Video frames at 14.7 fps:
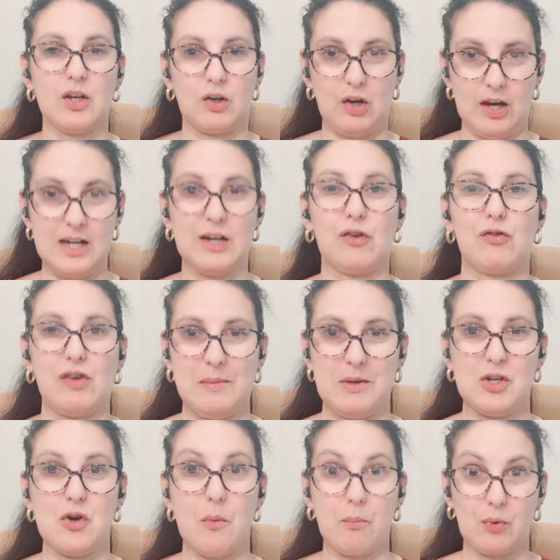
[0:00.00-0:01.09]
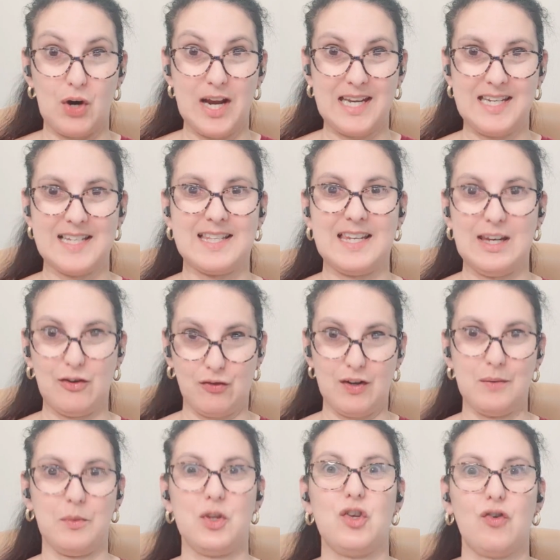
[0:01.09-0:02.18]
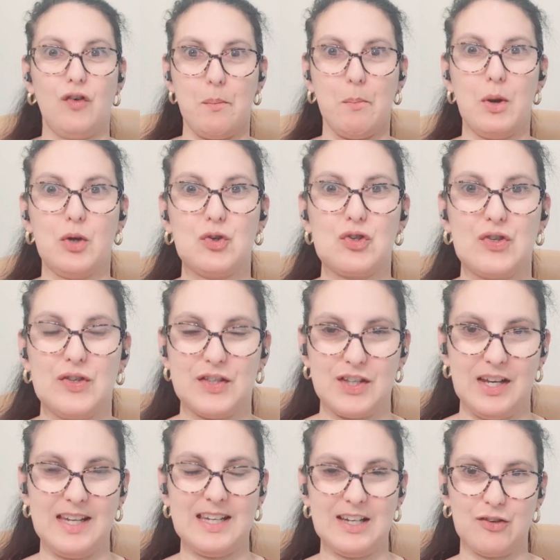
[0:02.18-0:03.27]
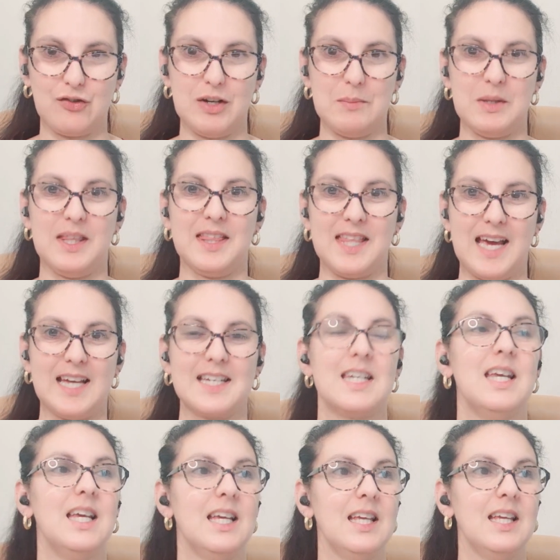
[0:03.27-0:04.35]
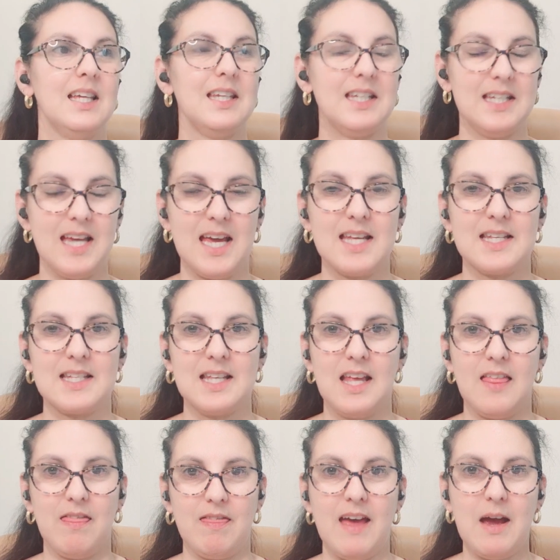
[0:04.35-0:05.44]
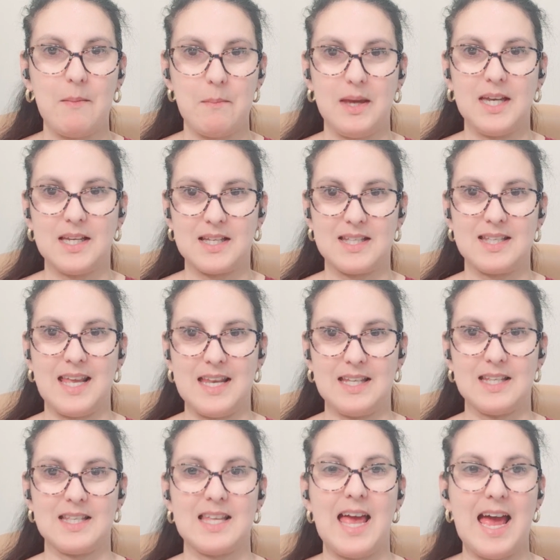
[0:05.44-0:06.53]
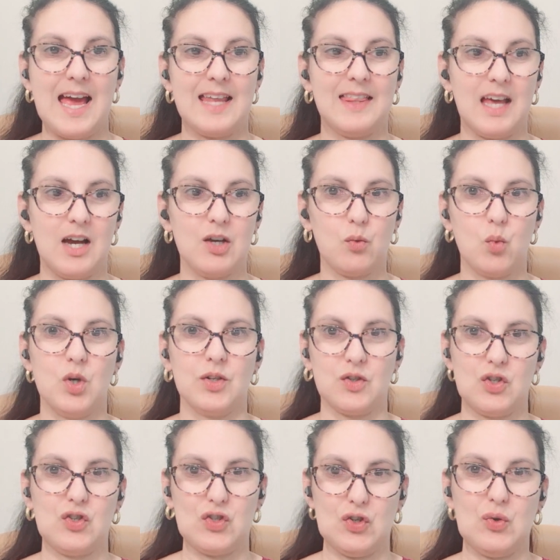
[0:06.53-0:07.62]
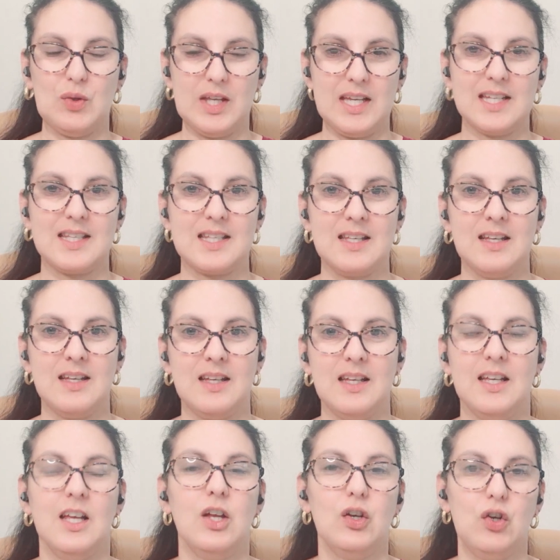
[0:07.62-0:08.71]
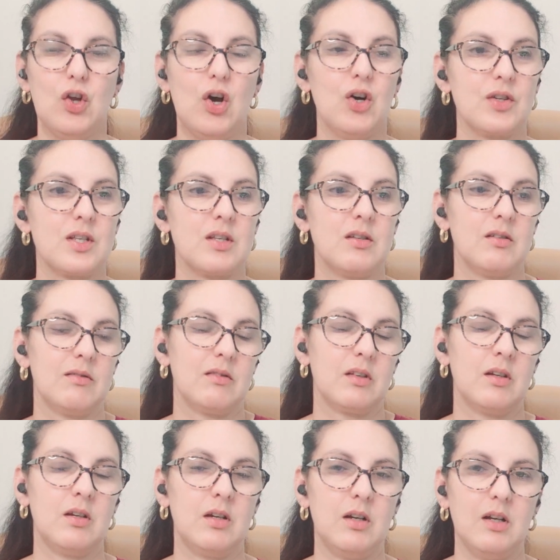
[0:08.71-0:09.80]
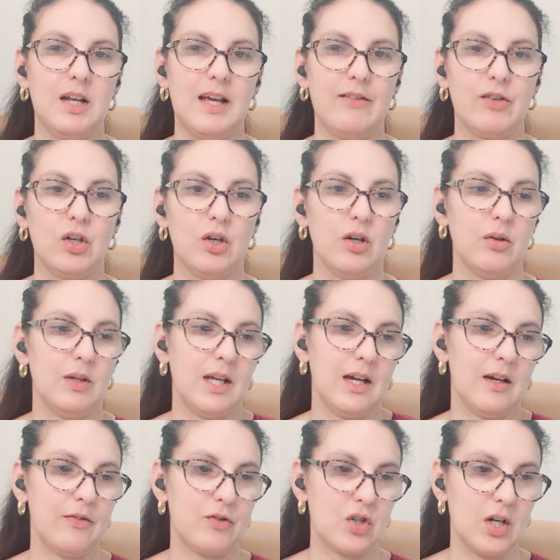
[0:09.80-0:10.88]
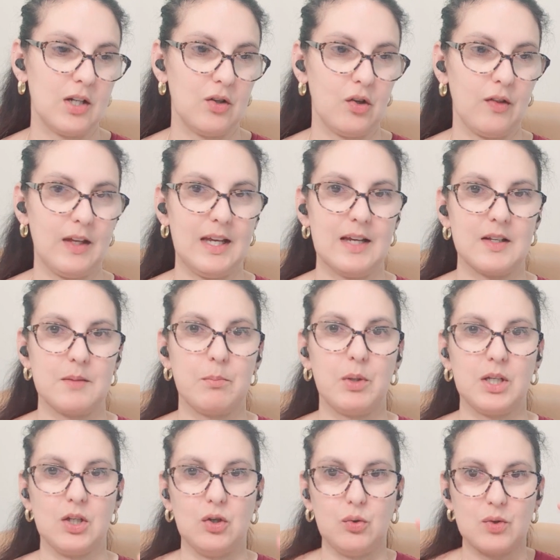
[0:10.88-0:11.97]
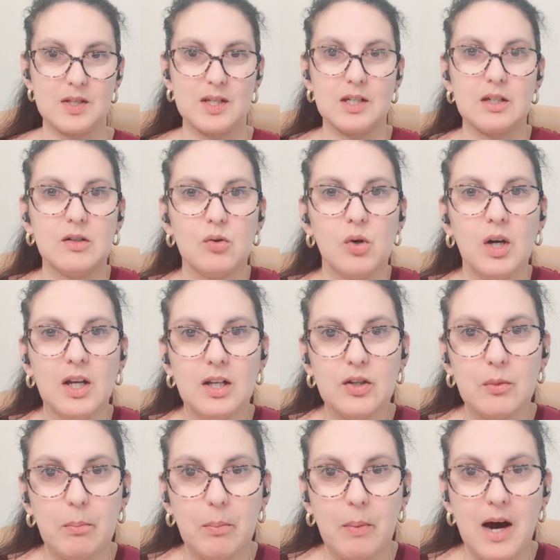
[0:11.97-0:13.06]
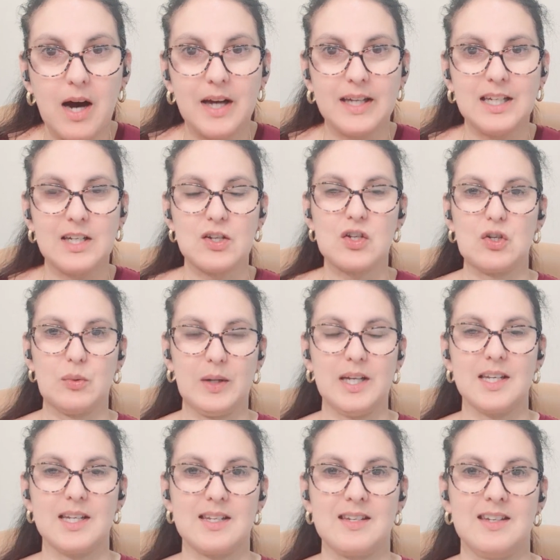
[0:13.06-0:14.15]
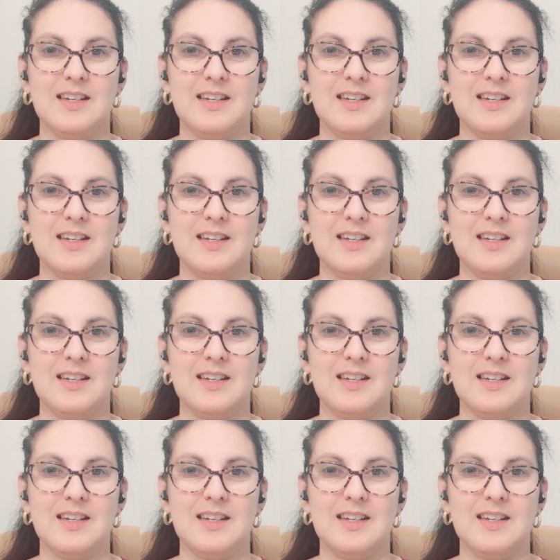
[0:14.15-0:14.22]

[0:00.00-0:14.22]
in agreement, your brain is in agreement, your emotions are in agreement, that yes, that makes sense, and I want to do this. Not, I'll have a go, yeah, I've tried nothing else, but you still buy into it.